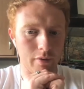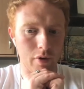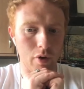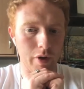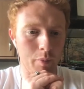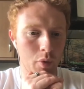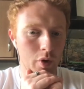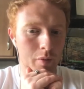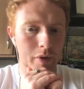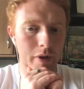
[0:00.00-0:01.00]
all the
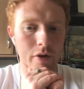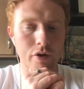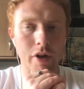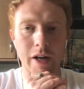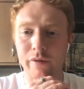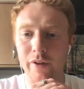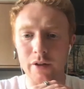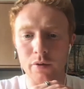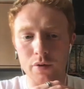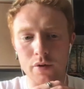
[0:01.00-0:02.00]
opponent players, create
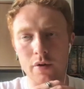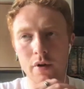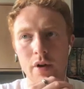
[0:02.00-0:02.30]
videos,